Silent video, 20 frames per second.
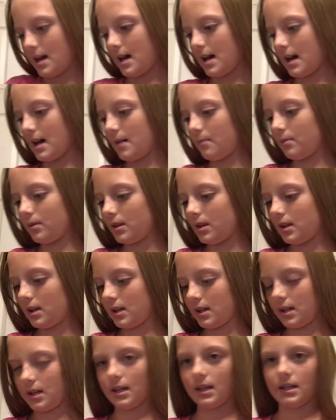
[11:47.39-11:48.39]
I'm gonna
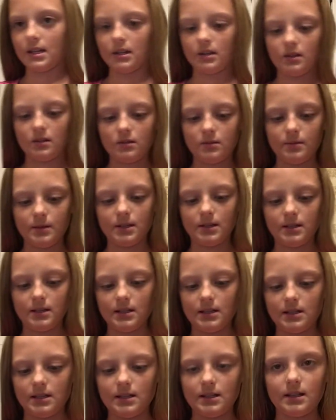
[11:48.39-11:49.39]
kind of get a little bit of
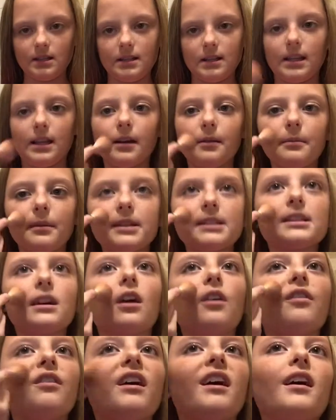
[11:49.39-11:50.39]
this and glam
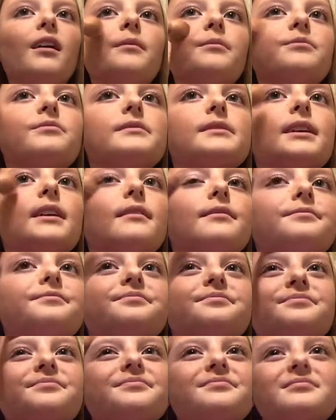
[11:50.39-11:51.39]
myself up. So
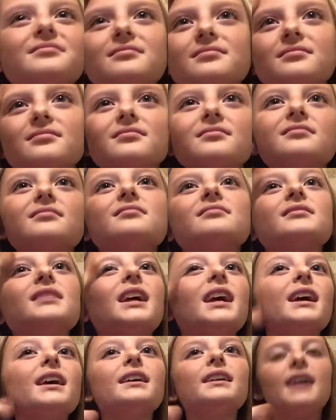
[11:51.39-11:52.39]

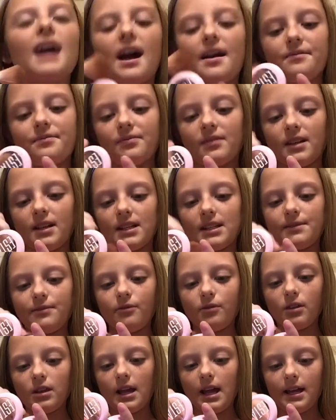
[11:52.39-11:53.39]
yeah, it's
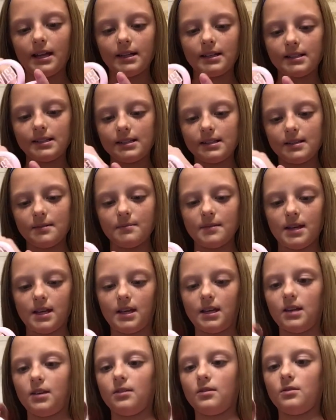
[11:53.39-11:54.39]
for like to
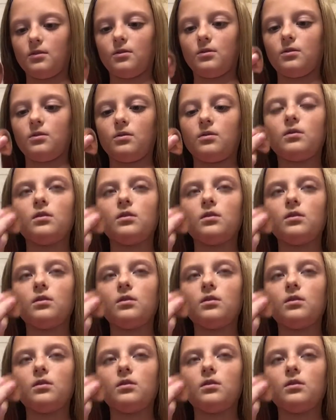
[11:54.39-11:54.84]
make you